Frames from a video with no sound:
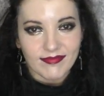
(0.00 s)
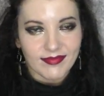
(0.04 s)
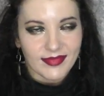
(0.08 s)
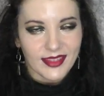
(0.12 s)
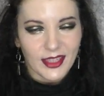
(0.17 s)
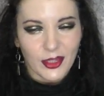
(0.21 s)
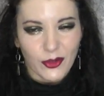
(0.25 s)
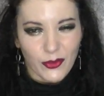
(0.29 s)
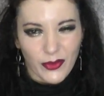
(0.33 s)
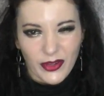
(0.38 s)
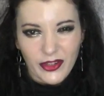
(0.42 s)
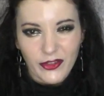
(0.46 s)

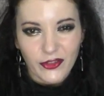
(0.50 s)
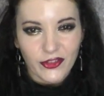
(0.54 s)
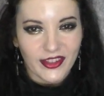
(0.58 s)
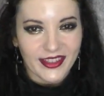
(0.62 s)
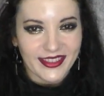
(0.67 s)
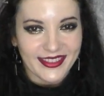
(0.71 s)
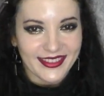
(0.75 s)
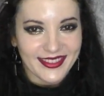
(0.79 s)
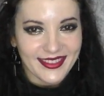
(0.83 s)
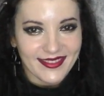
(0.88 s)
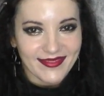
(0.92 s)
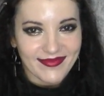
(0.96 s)
the
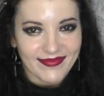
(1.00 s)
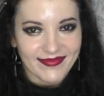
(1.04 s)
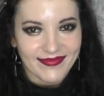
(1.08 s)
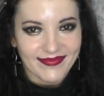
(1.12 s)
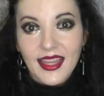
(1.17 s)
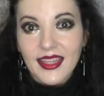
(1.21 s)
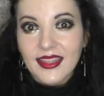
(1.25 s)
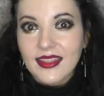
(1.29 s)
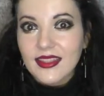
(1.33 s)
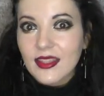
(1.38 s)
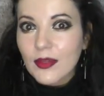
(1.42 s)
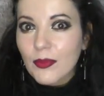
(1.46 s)
Orishas
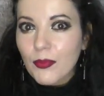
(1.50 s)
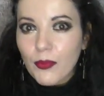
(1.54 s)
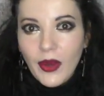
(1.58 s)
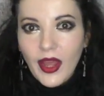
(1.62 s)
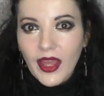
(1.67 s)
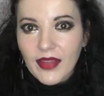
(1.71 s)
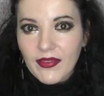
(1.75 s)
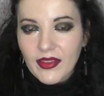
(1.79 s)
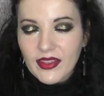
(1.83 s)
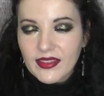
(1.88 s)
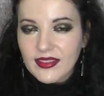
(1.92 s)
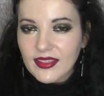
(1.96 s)
in the
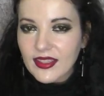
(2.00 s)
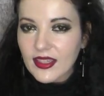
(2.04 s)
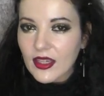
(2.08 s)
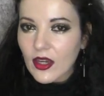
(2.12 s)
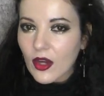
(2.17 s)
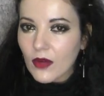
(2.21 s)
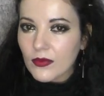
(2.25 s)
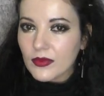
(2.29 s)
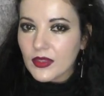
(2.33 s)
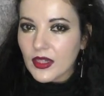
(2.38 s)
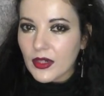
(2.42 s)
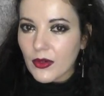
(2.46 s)
privacy
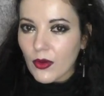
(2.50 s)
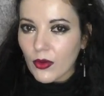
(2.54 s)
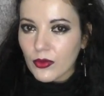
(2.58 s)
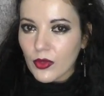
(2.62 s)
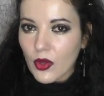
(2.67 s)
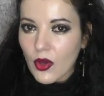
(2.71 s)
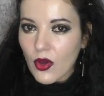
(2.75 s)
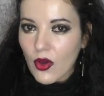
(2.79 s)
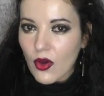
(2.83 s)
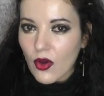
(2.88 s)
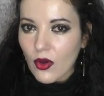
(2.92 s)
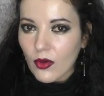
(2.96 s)
of their own
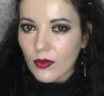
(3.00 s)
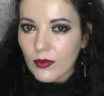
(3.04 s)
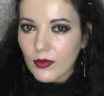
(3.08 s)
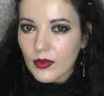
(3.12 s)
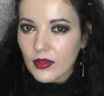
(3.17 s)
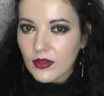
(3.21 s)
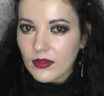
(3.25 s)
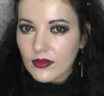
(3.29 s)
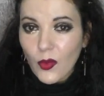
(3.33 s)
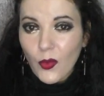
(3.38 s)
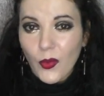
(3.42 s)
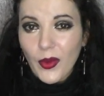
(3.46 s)
home,
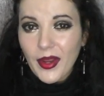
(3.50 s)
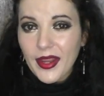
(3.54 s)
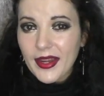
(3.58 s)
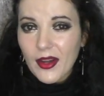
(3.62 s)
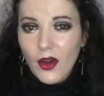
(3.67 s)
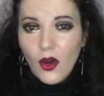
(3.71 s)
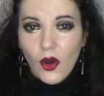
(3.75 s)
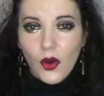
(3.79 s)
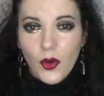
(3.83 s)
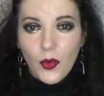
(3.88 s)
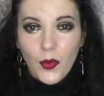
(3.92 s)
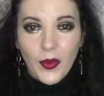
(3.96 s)
with
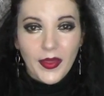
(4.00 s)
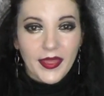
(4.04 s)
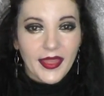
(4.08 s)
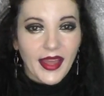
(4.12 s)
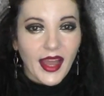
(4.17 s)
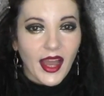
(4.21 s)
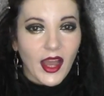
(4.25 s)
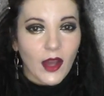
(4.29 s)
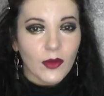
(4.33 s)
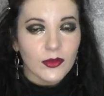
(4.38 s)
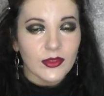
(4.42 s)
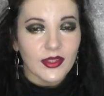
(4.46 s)
or
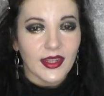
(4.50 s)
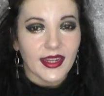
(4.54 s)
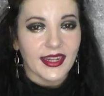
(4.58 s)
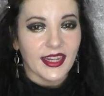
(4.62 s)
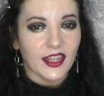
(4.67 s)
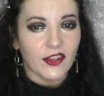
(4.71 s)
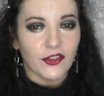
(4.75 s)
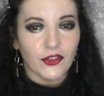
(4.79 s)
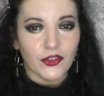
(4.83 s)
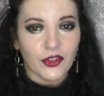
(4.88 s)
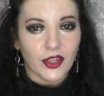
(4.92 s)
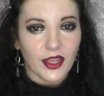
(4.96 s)
without
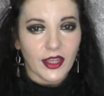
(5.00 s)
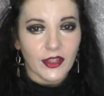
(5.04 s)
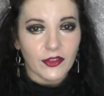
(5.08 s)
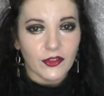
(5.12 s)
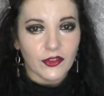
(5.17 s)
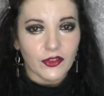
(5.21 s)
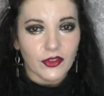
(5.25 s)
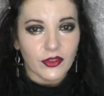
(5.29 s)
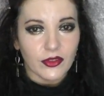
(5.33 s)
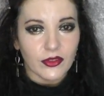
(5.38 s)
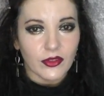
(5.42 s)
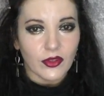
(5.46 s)

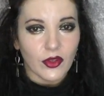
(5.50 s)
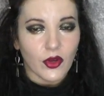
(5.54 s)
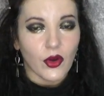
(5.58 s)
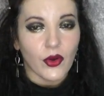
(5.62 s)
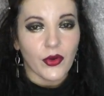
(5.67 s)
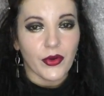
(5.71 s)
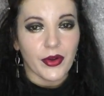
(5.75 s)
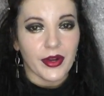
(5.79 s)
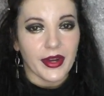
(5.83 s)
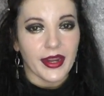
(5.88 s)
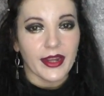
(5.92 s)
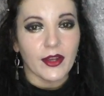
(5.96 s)
initiation
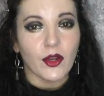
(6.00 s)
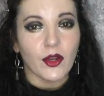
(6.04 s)
or a